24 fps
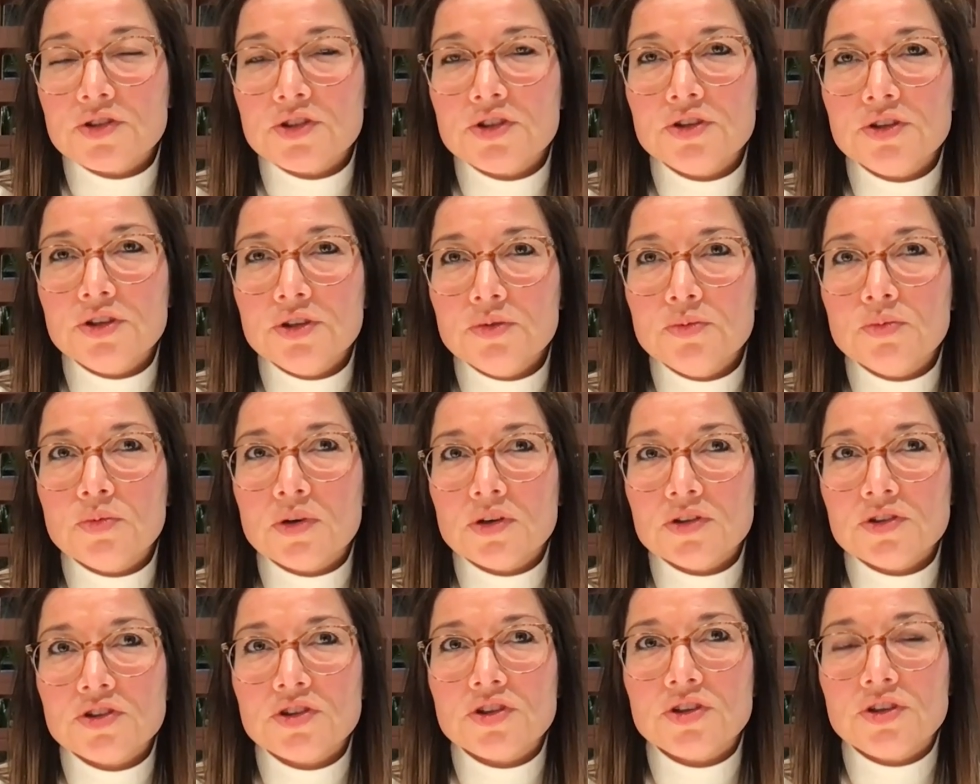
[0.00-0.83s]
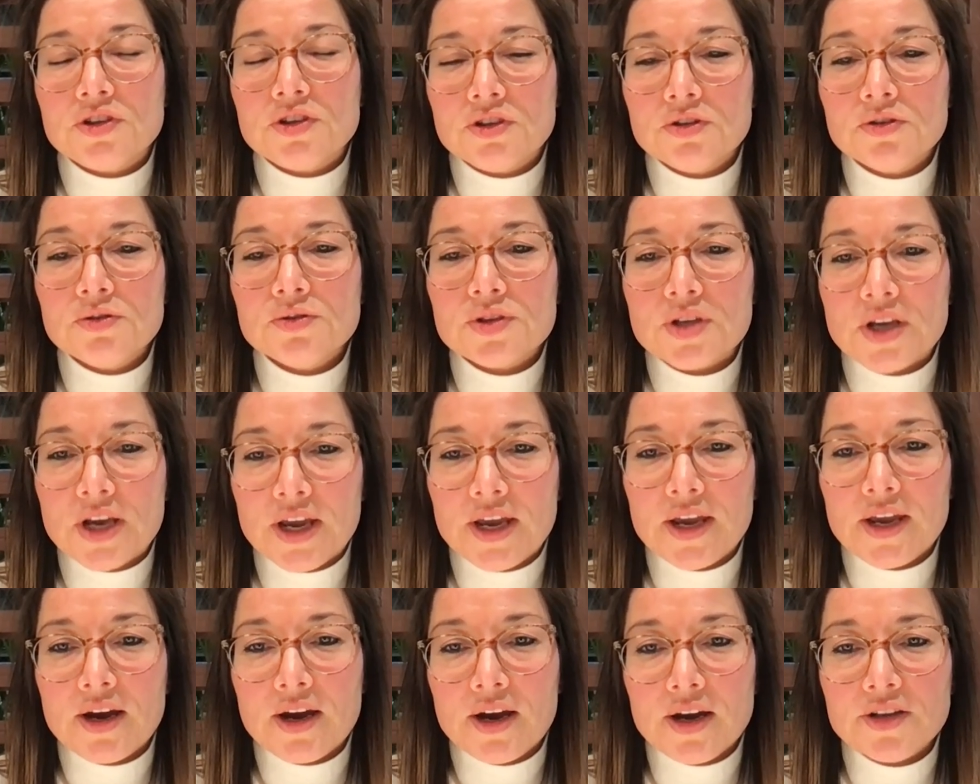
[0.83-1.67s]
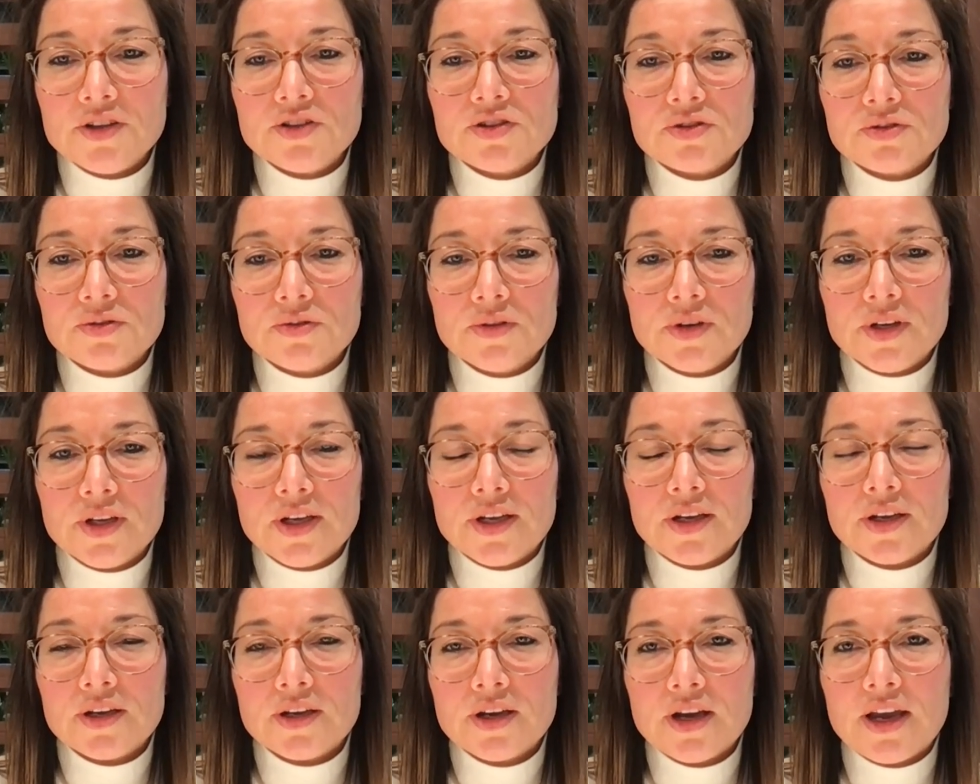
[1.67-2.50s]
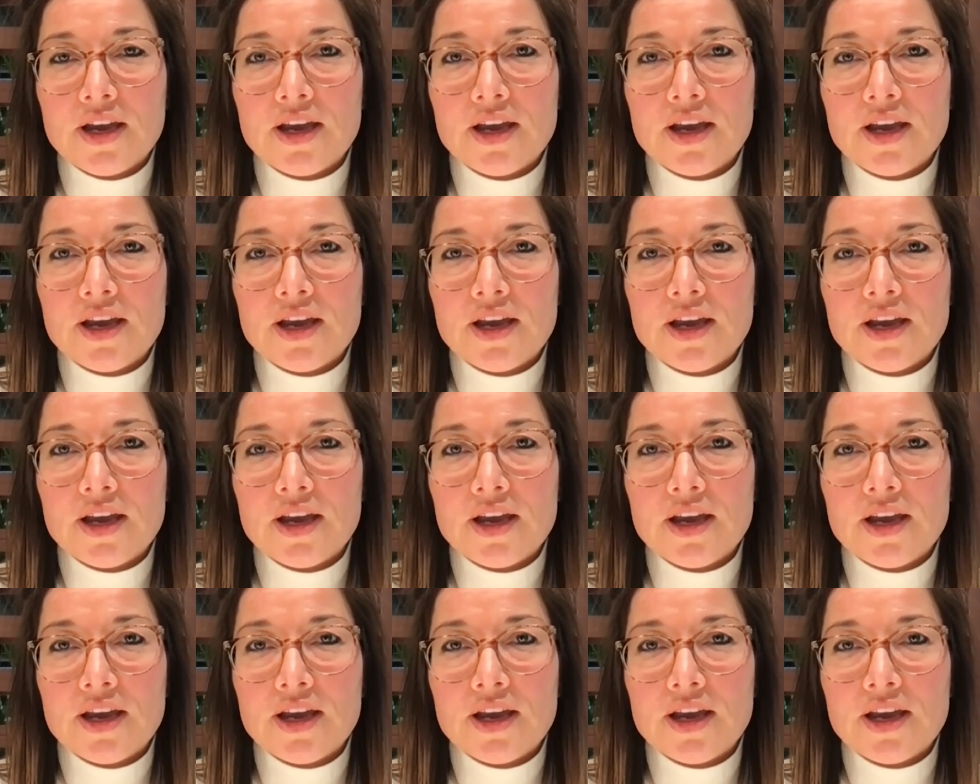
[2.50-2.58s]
do you want to use A I tooling